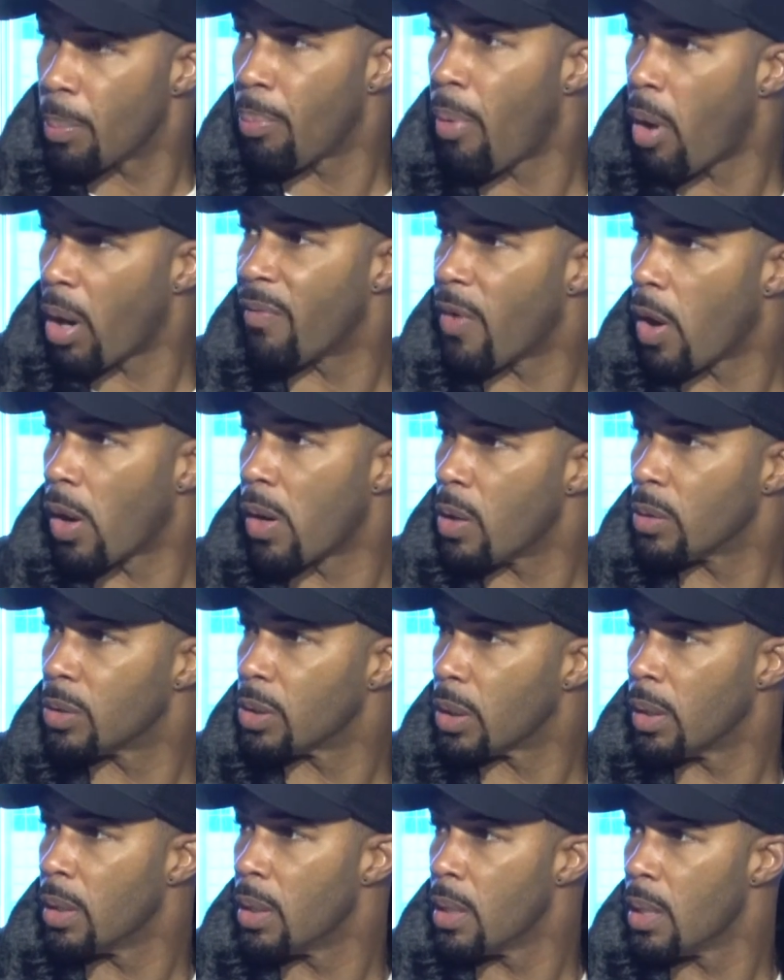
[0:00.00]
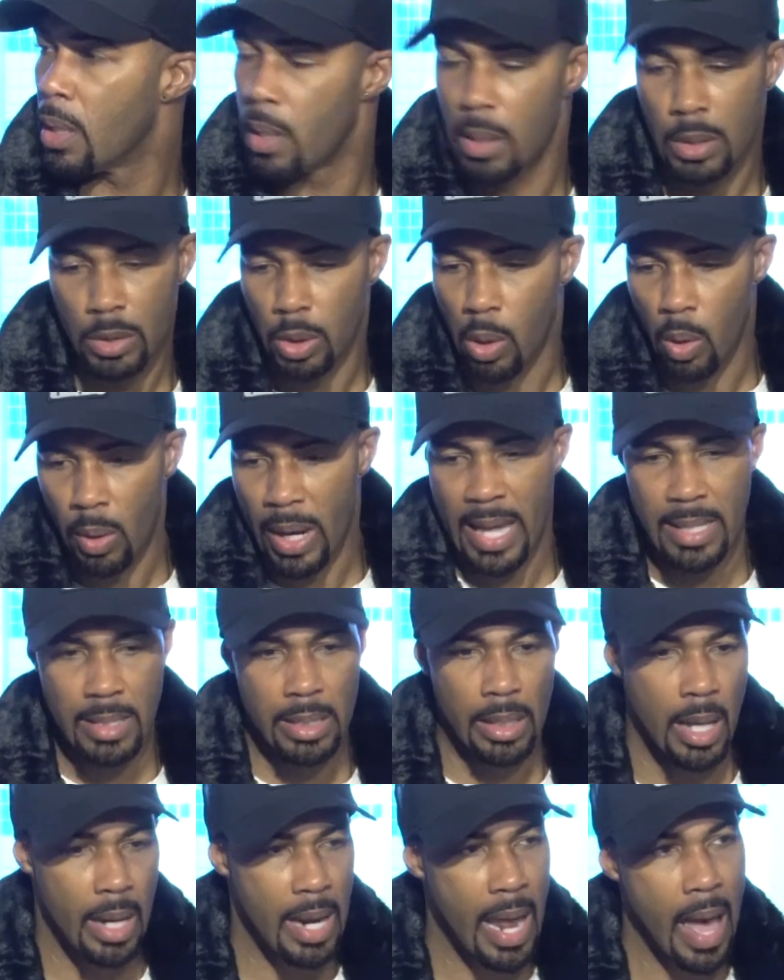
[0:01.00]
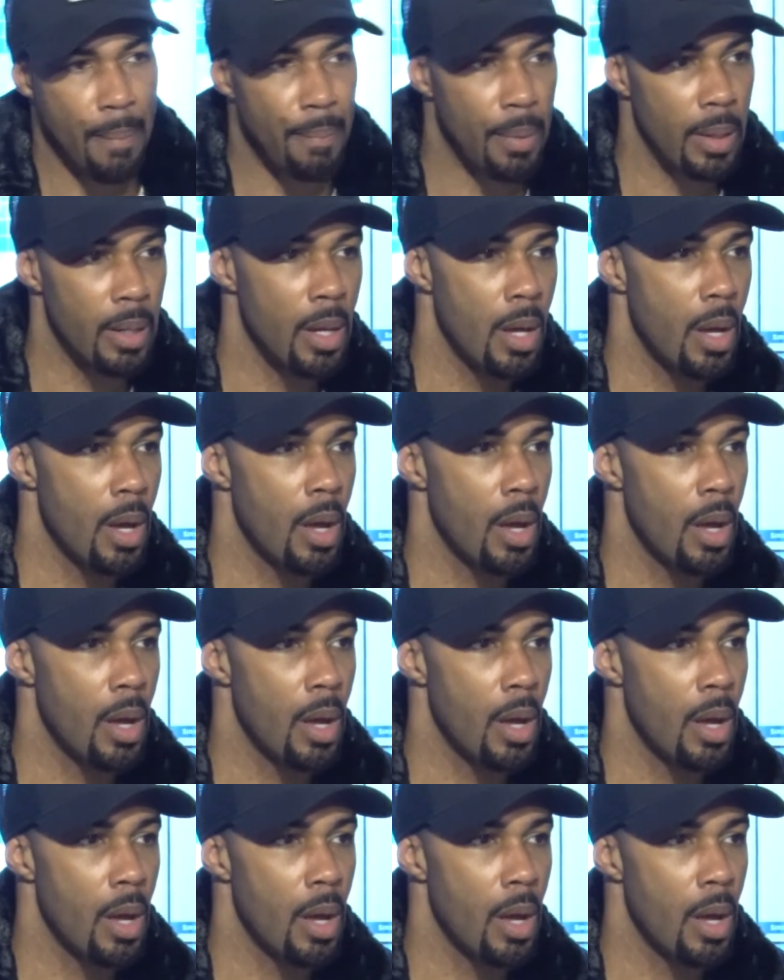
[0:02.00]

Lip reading: part of our culture. Slow dancing doesn't happen.